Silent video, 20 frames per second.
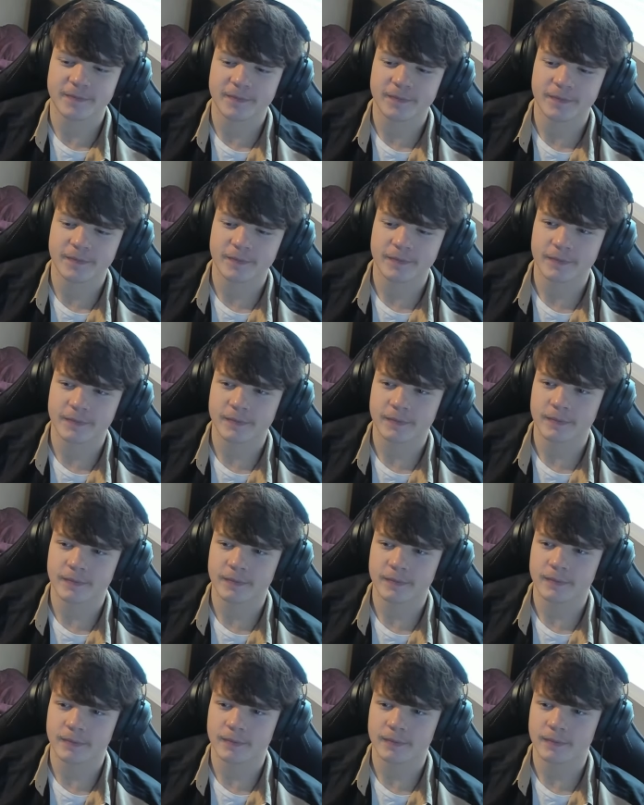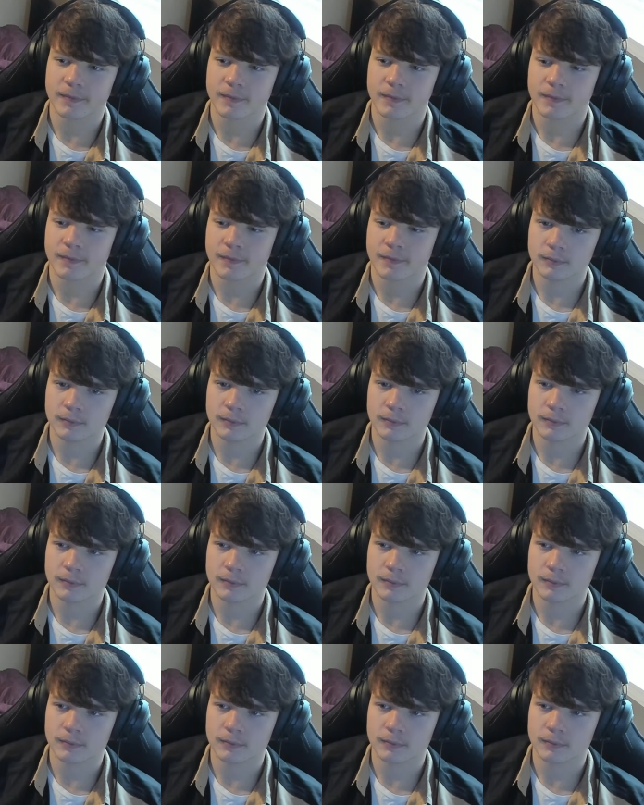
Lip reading: Nothing is said.